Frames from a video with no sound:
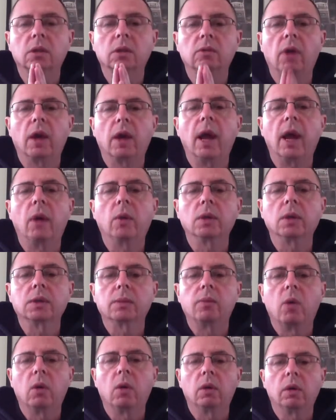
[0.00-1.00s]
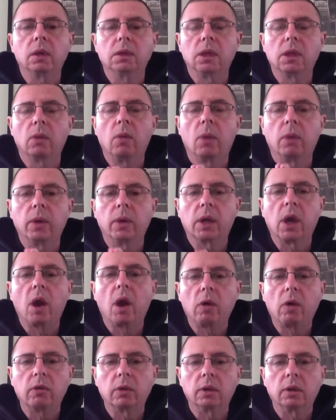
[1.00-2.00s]
Right now, what's important is that what we
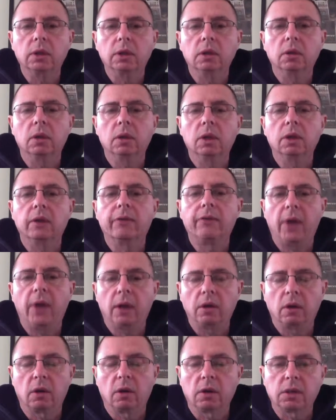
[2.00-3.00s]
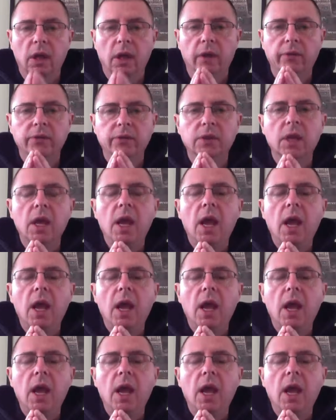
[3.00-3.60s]
currently do to defend ourselves.